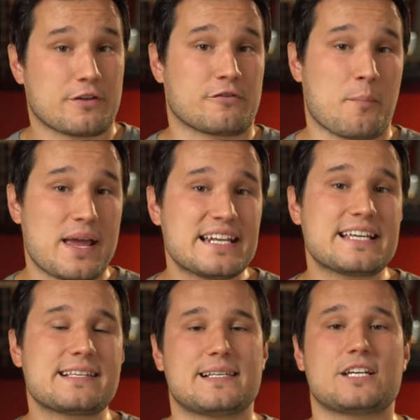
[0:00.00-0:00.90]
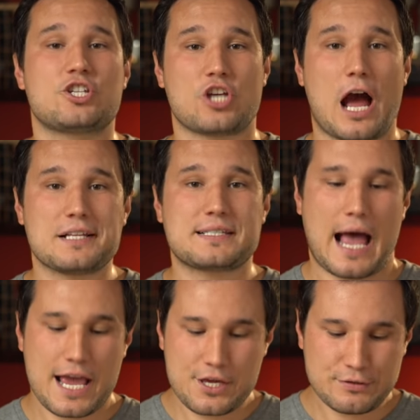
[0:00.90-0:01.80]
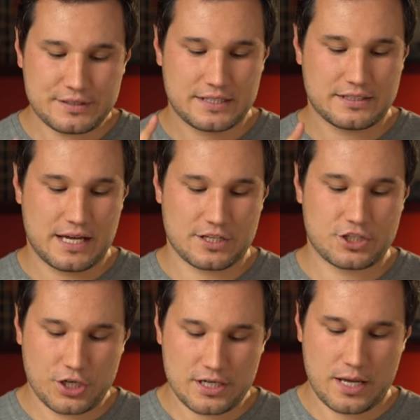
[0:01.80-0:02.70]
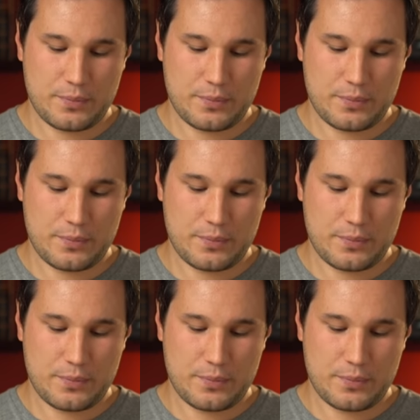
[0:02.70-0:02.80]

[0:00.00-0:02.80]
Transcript: remaining six shots, I used the Eterna